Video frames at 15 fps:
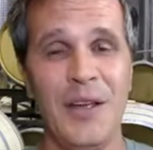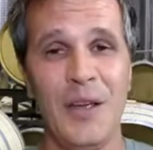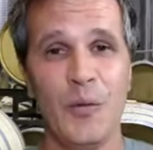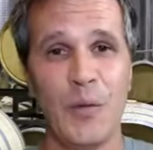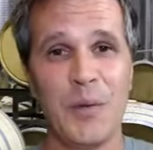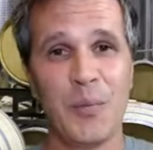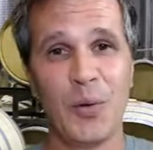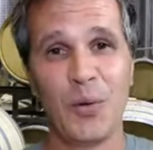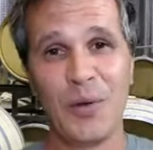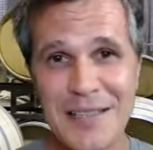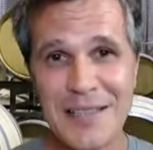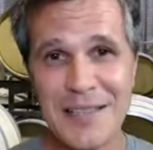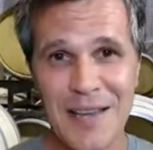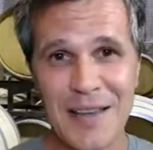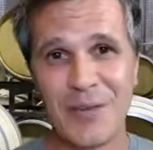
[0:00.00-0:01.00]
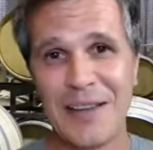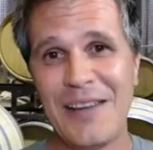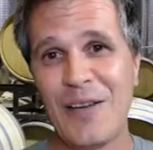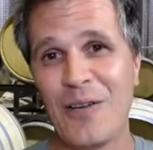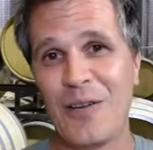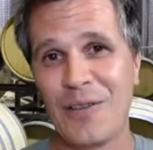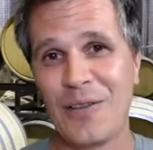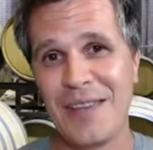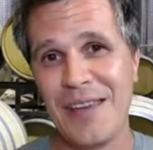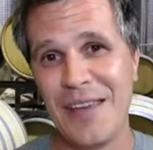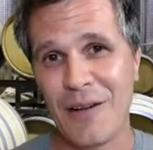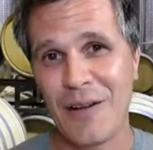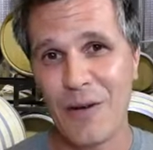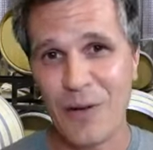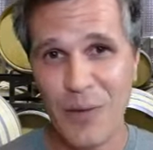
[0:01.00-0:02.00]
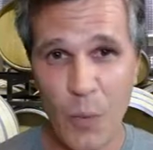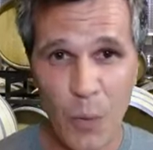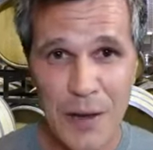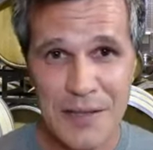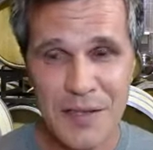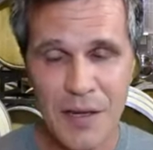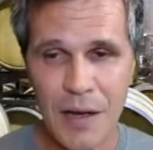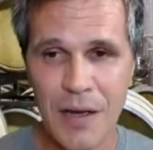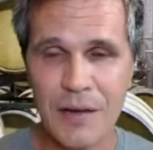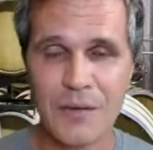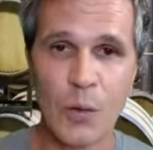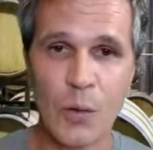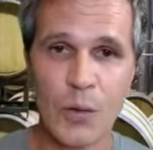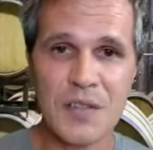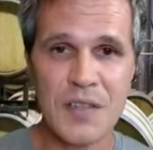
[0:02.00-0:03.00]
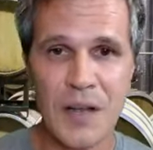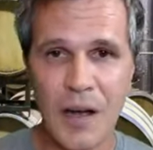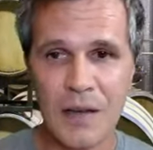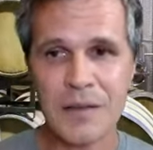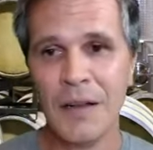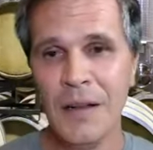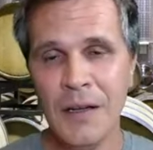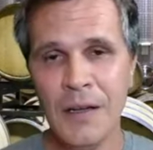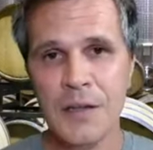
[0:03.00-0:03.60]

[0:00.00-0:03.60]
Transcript: We pull less heavily on the uh, on the west side, north south.